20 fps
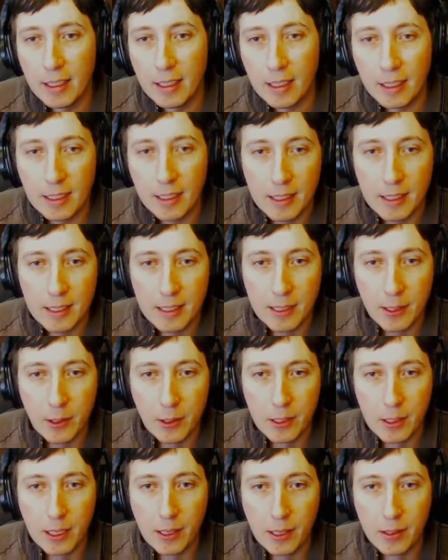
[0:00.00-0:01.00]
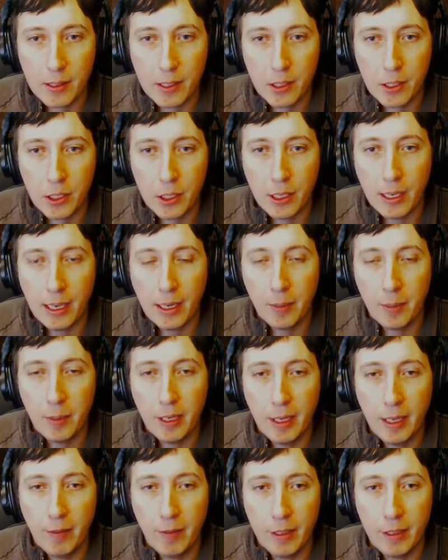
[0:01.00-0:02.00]
still scares the shit out of me
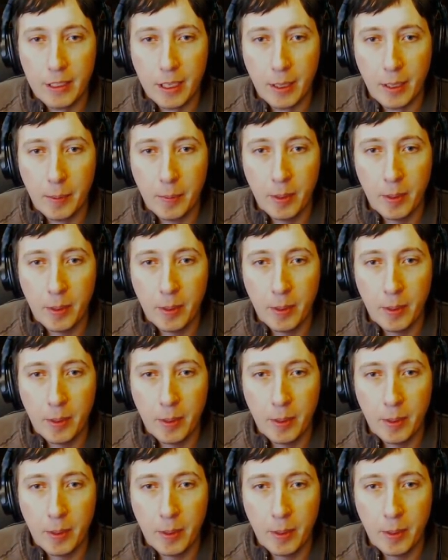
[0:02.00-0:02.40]
every time.